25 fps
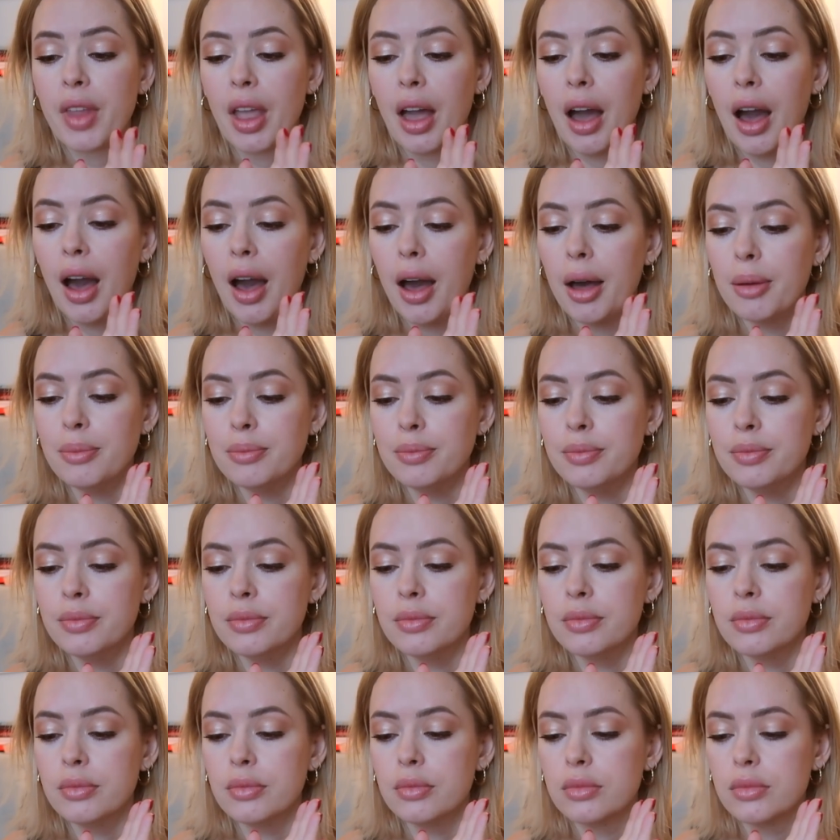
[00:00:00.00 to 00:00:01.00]

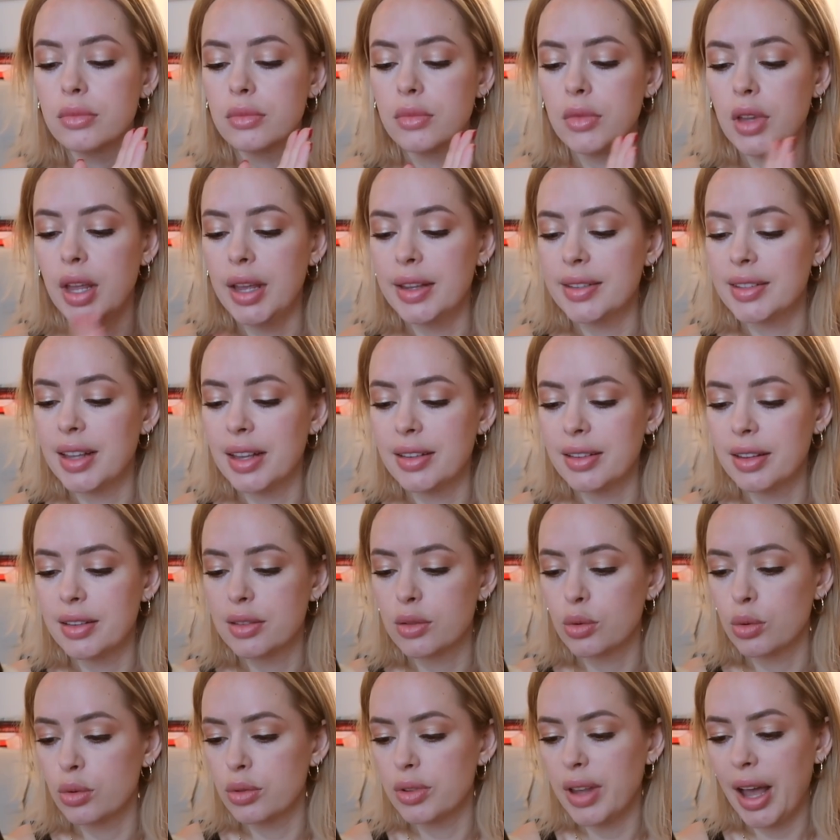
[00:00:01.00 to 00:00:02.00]
It says
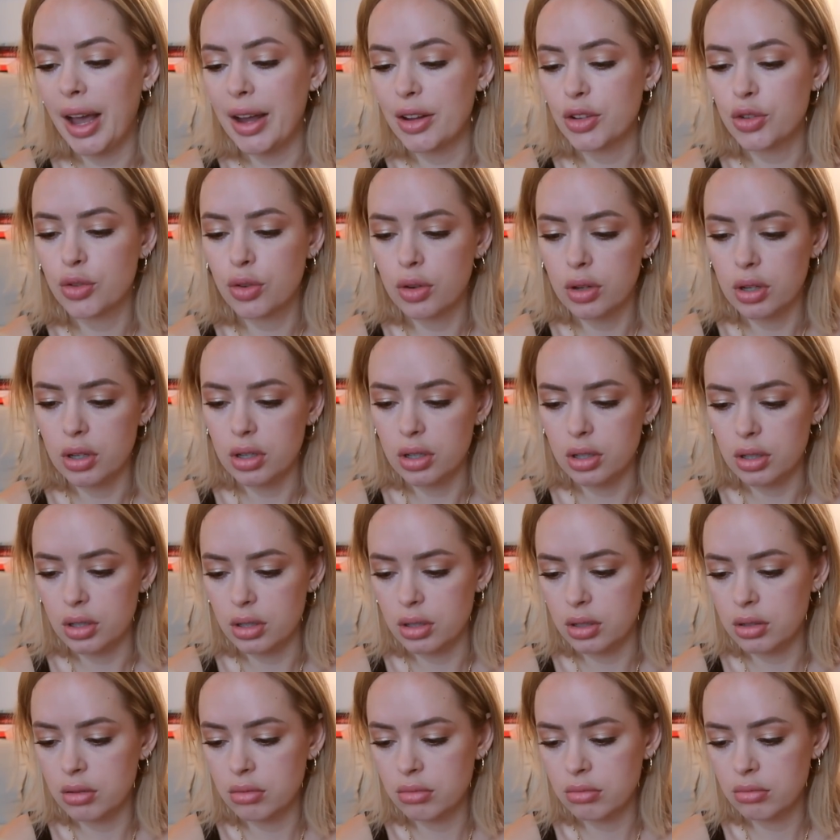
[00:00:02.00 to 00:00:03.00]
it's all
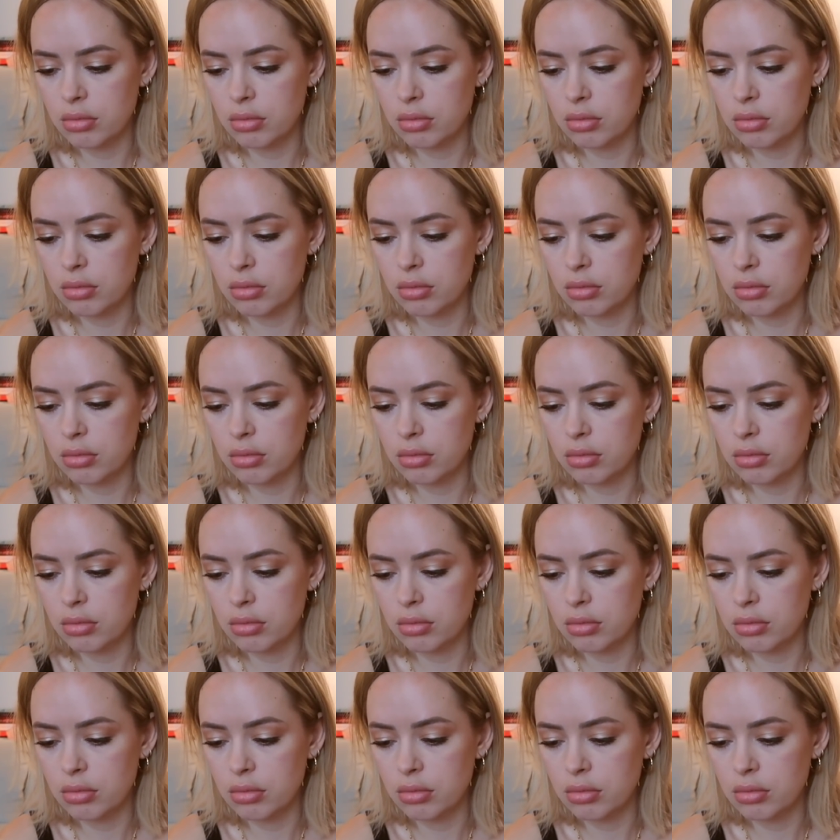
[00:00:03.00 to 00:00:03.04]
natural.